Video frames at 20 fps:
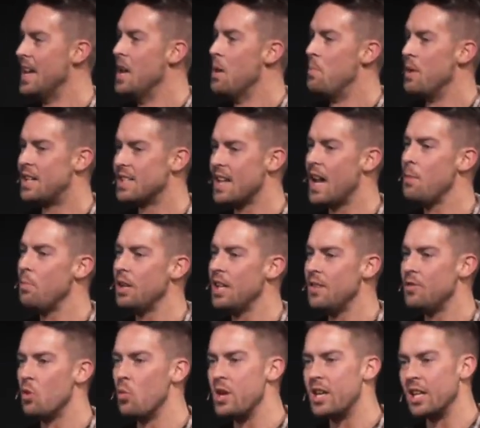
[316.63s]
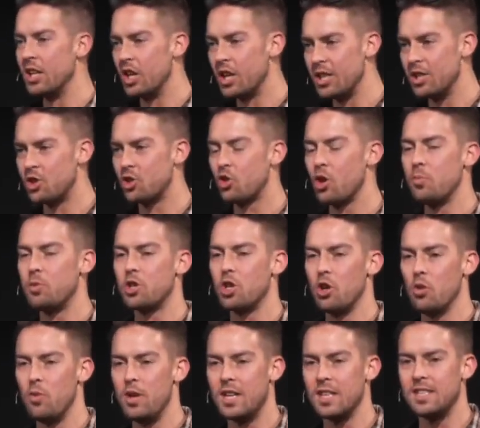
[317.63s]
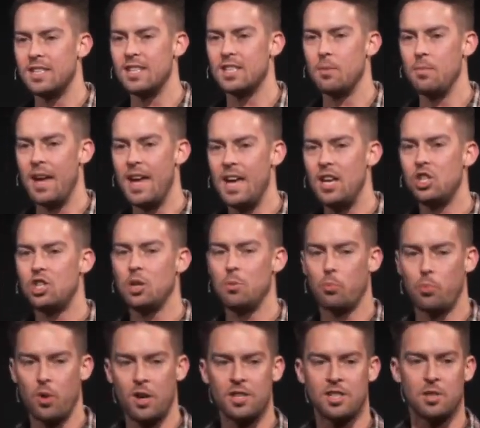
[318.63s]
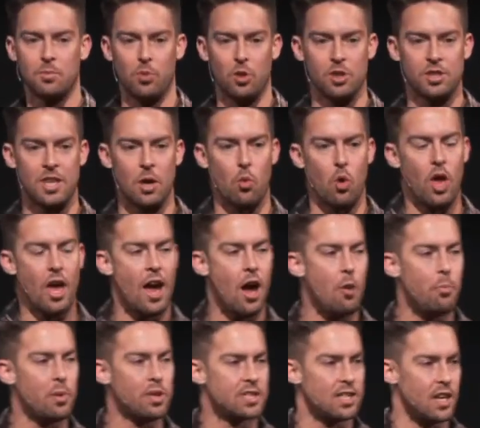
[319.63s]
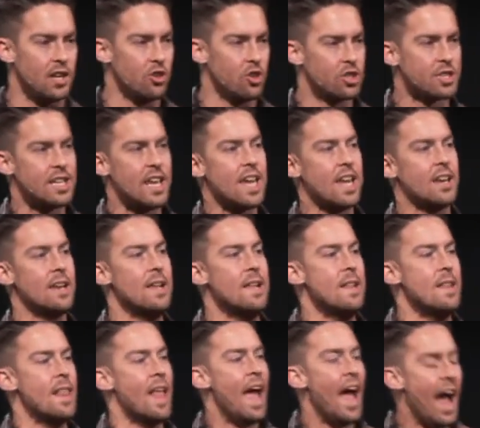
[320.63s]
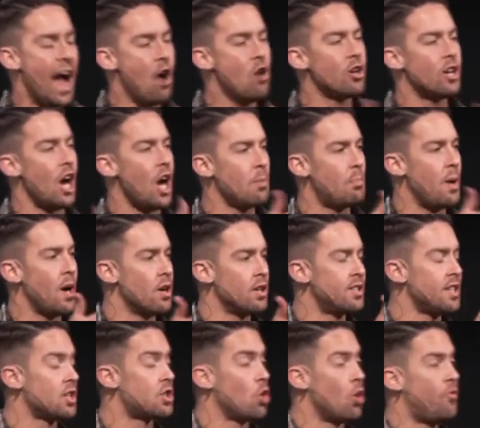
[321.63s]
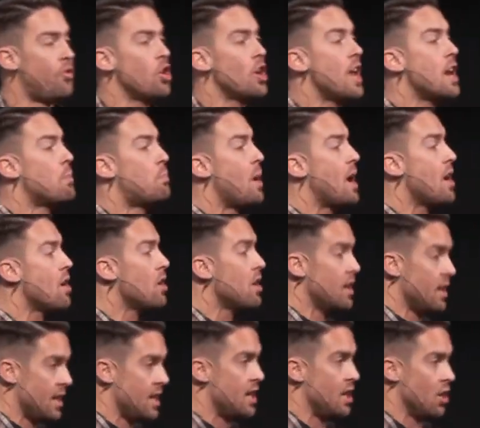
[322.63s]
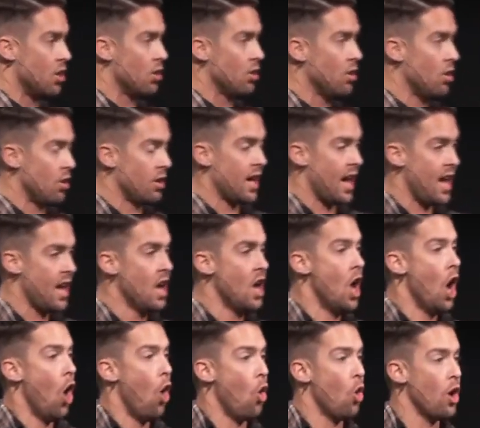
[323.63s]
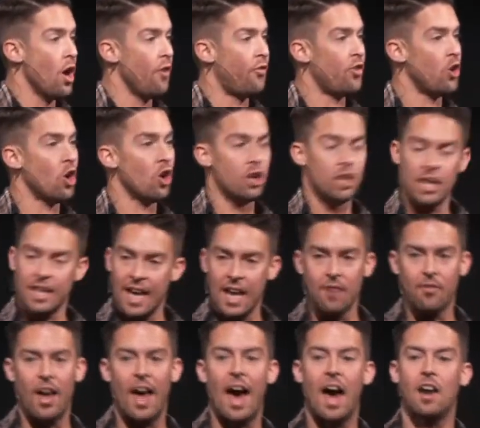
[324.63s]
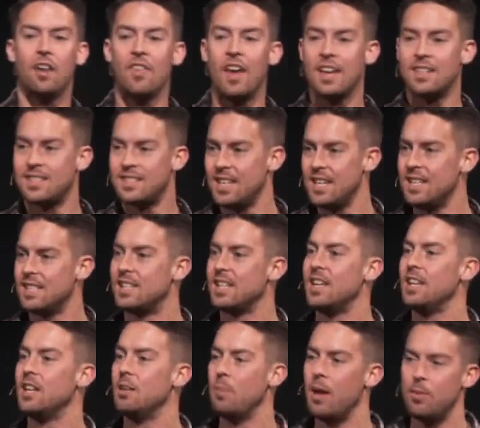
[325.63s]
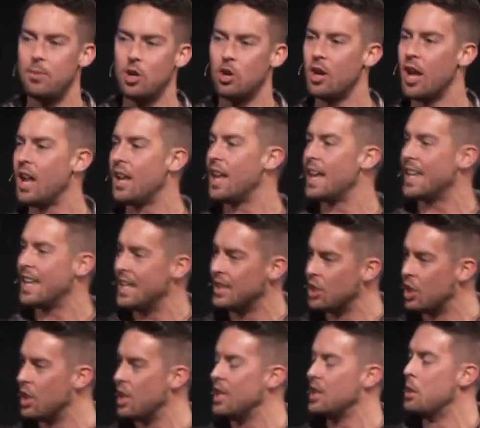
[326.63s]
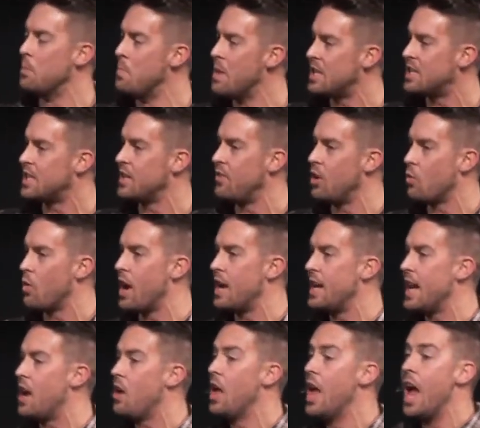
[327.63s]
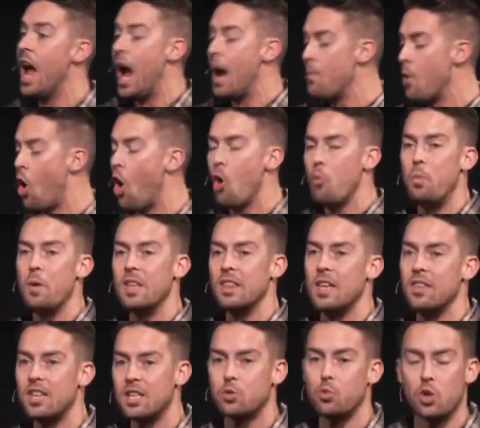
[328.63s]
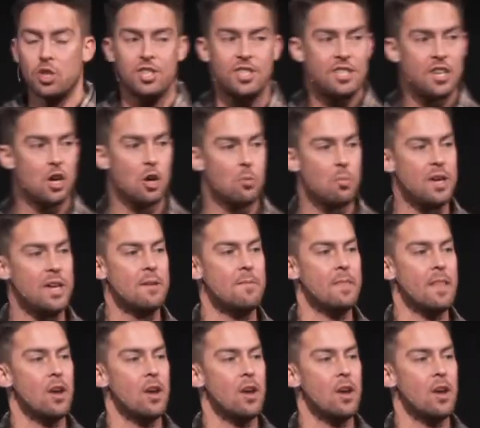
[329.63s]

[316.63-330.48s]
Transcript: Because I believe that we can look in scripture and we can see some ancient principles that will help us to understand how God parents us. So if you're not a parent in here, okay, or if you're kind of out of that season and maybe you're not like in the in the midst of it right now, I'm hoping that this will still be